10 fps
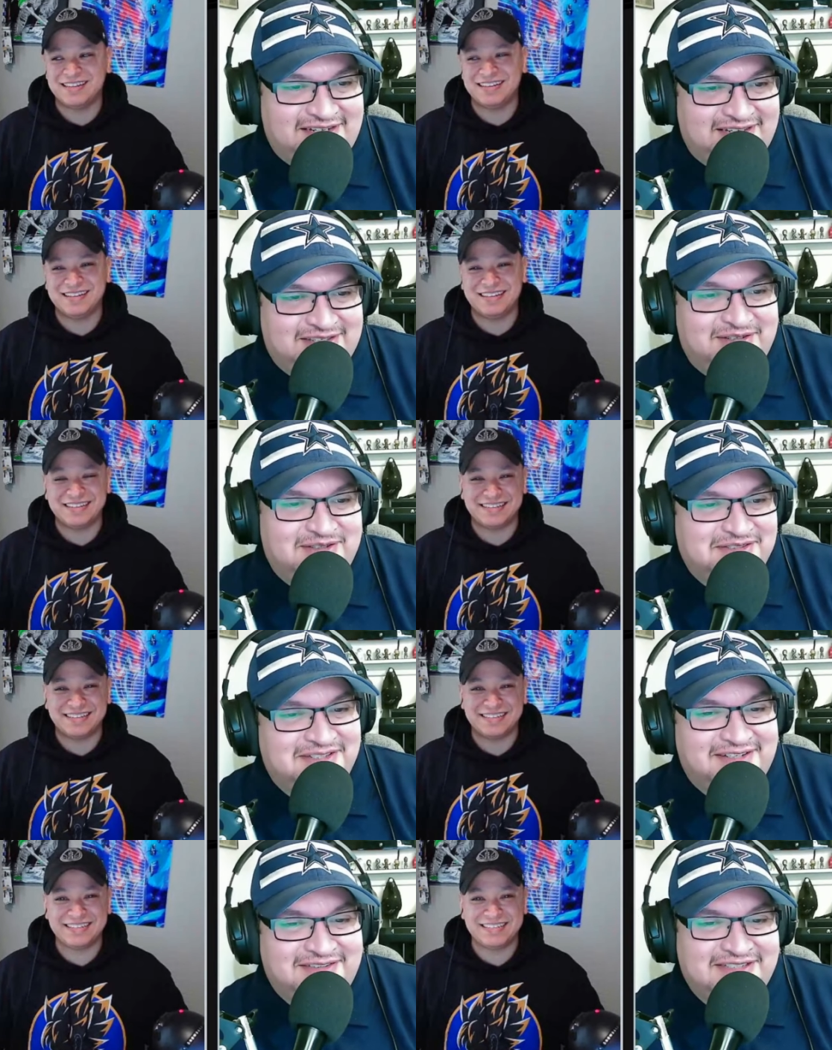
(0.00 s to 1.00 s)
Speaker 1: and eat those,
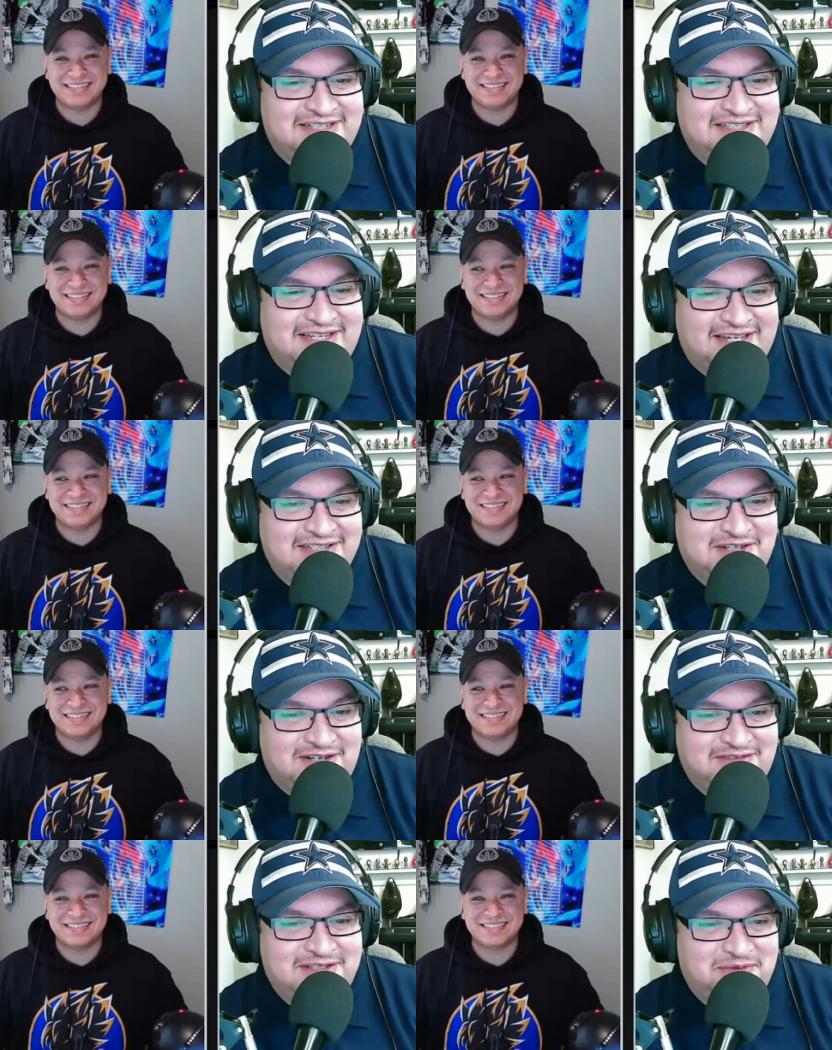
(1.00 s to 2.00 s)
you know, take the edge
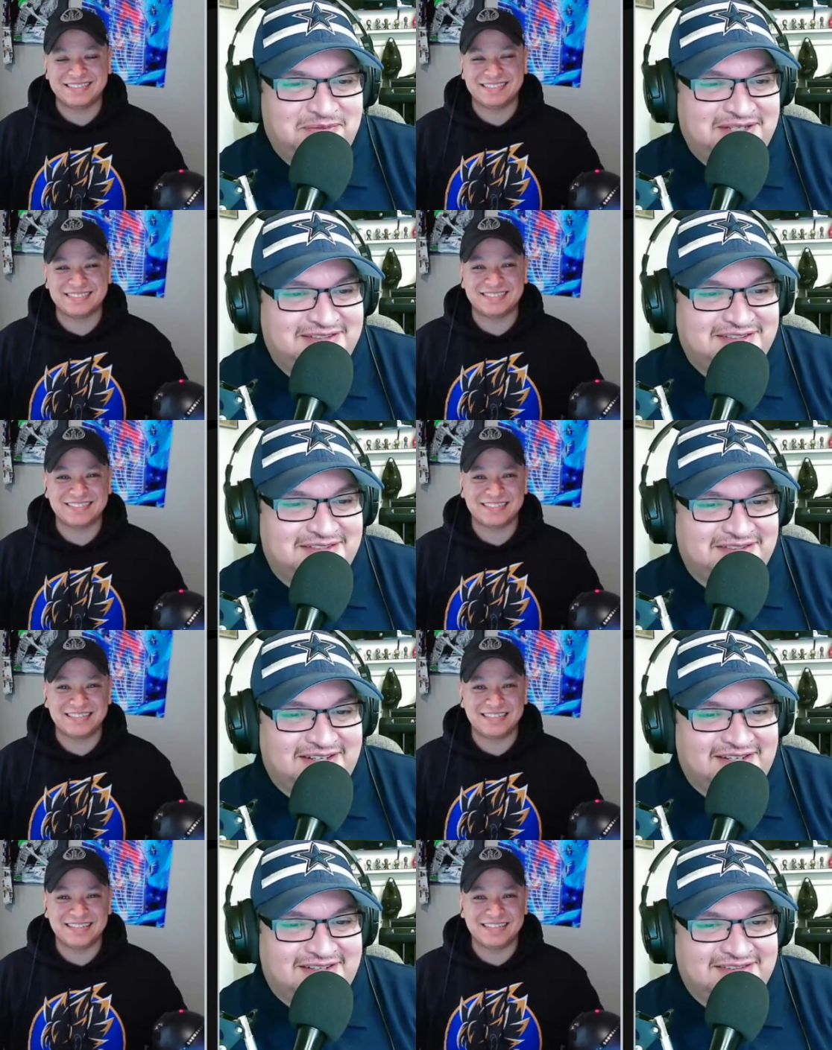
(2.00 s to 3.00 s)
off a little bit. So,
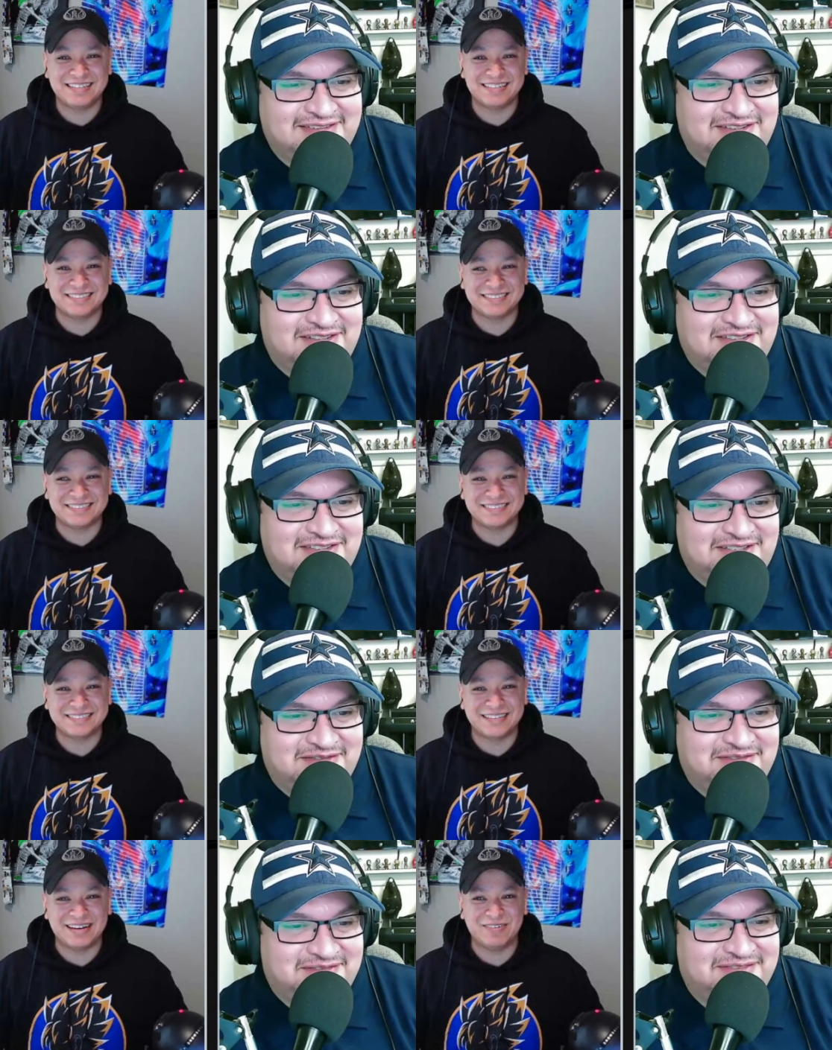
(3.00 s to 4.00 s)
yeah, good stuff.
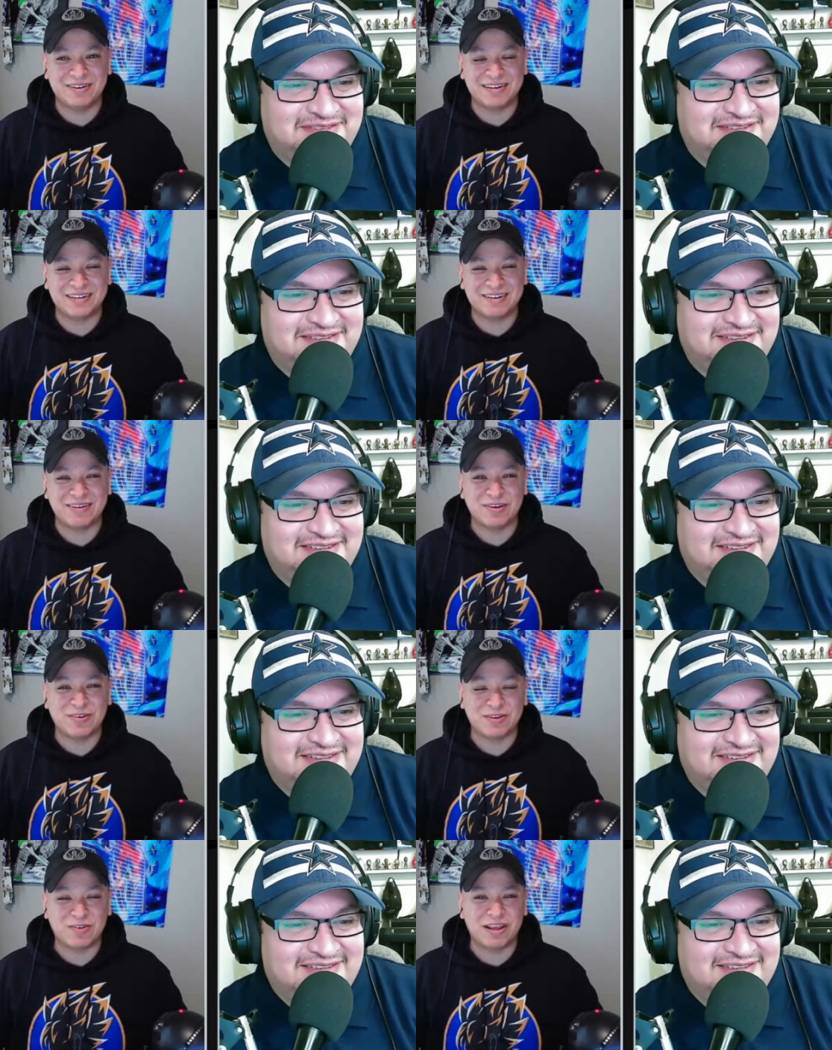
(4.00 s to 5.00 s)
Speaker 2: Yeah. All
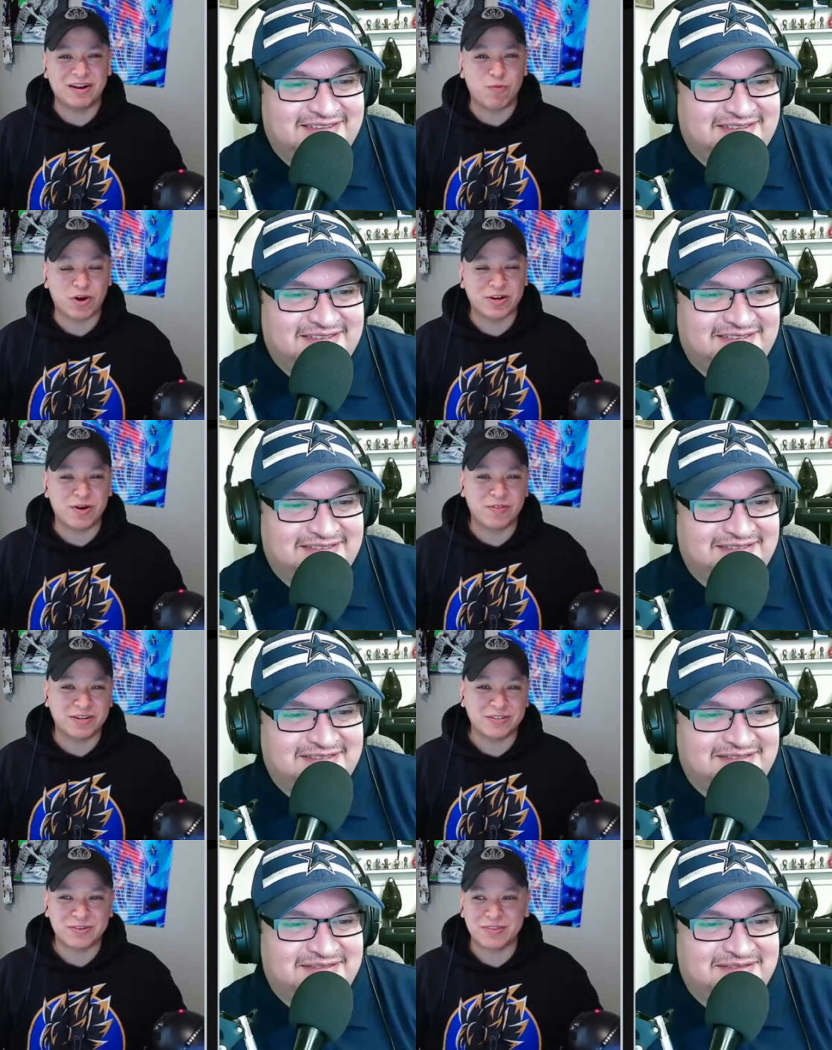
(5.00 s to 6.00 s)
right, don't don't let work
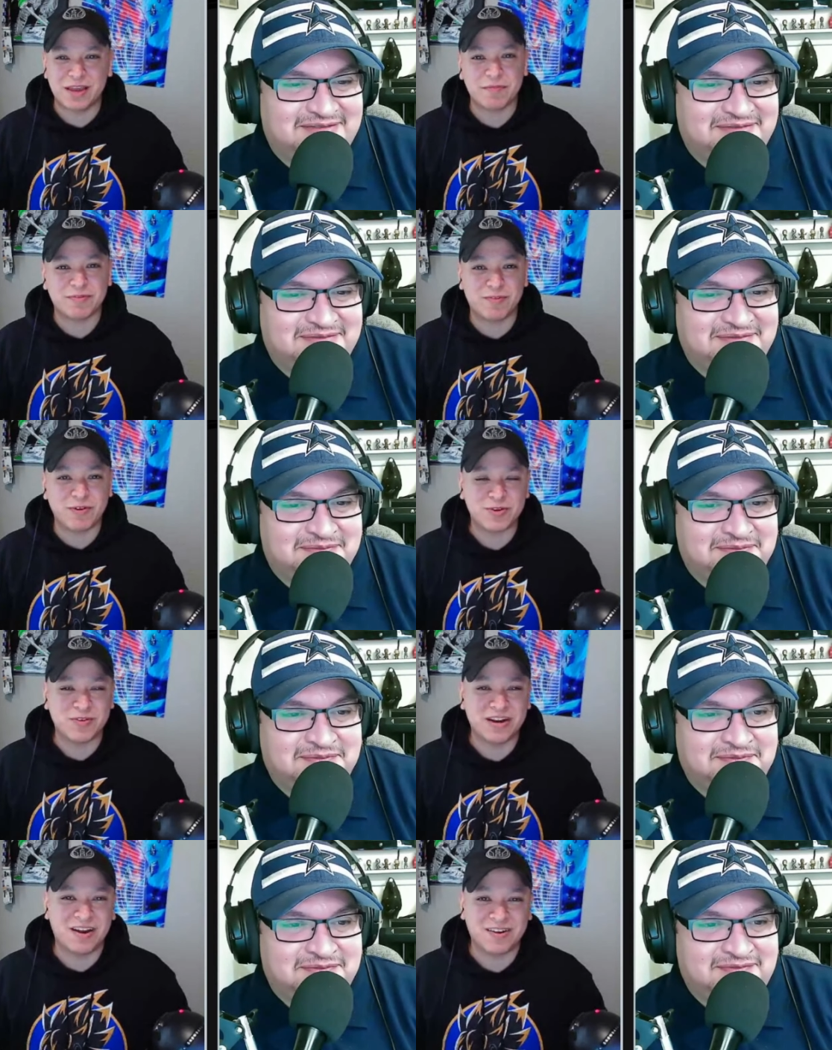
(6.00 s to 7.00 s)
know that you're doing that before
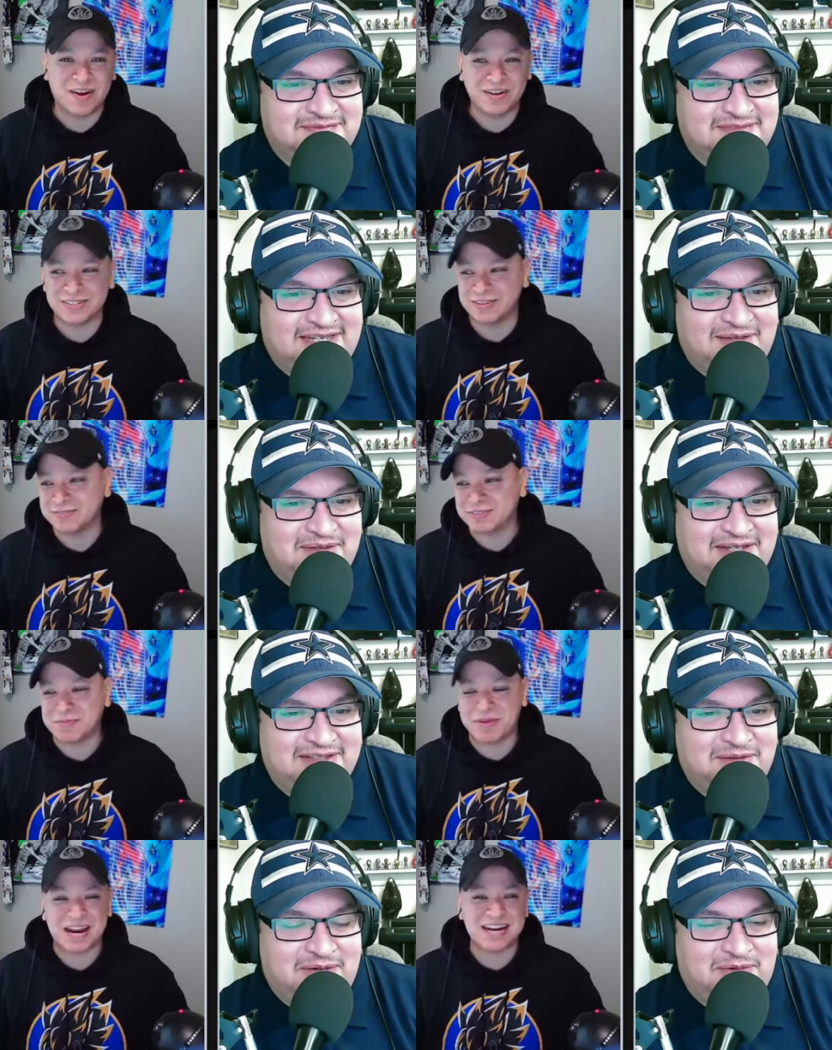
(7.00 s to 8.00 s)
you uh, log. Hey man, they,
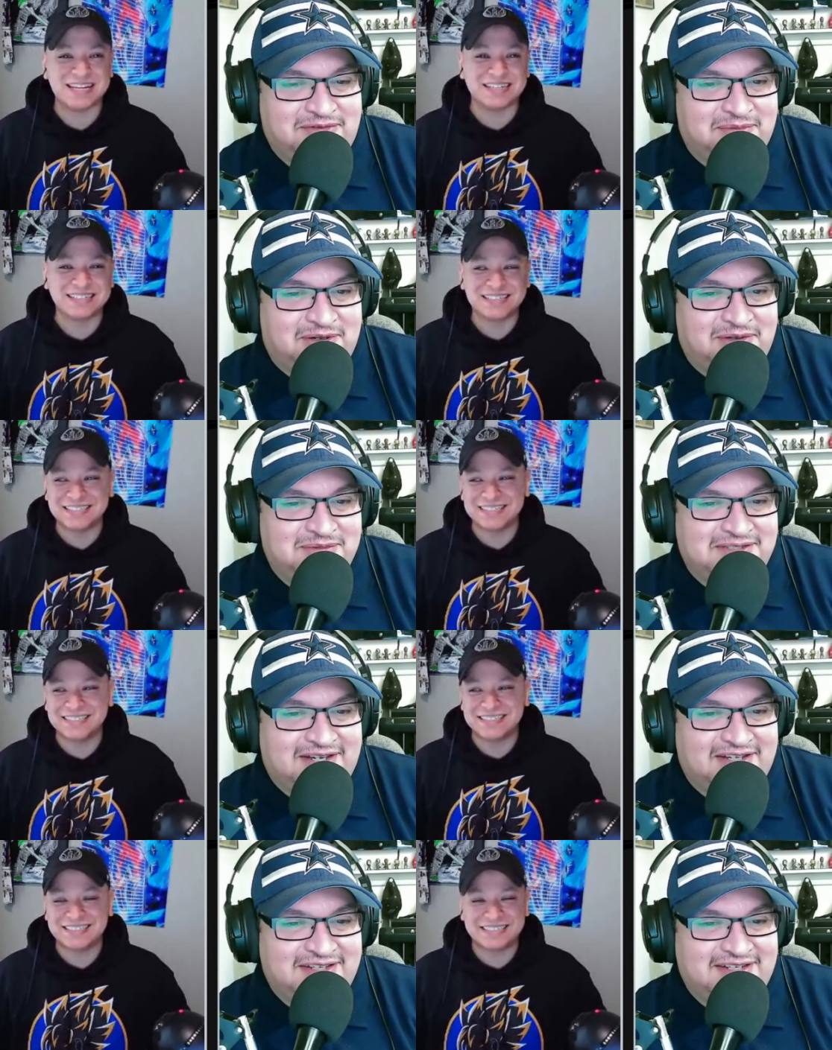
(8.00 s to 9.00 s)
I work from
Speaker 1: idea. home, so how
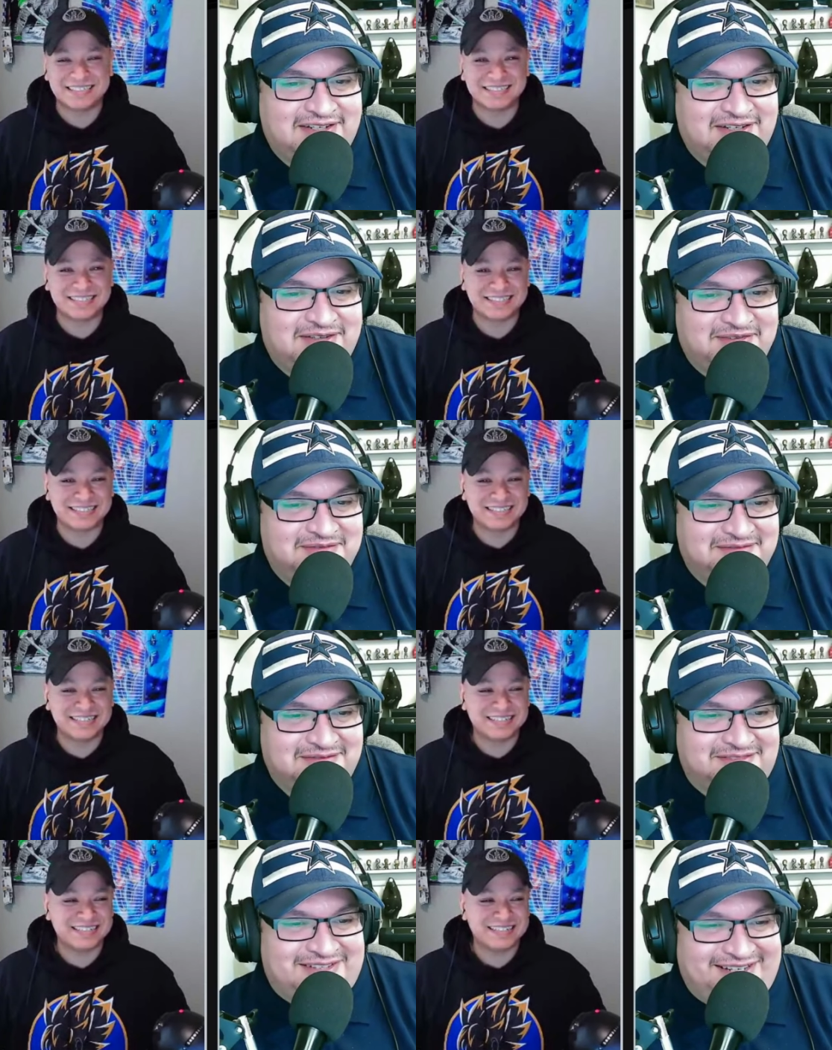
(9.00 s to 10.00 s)
are they gonna know?
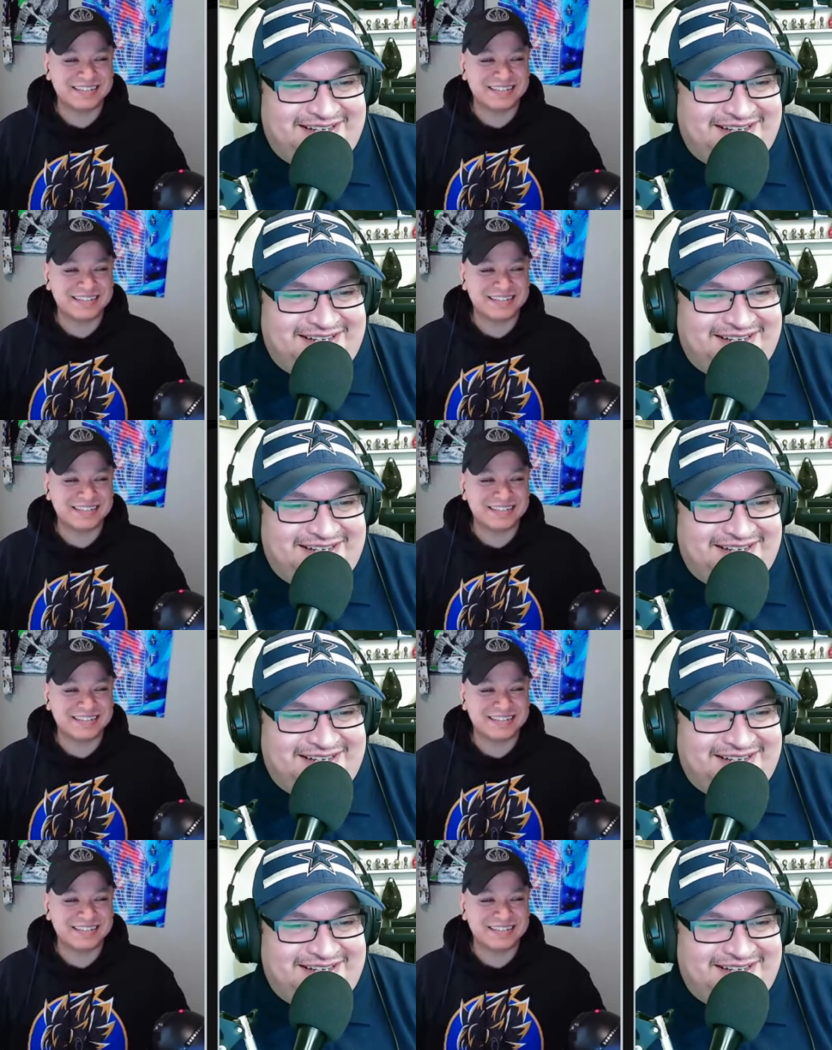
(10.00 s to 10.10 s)
he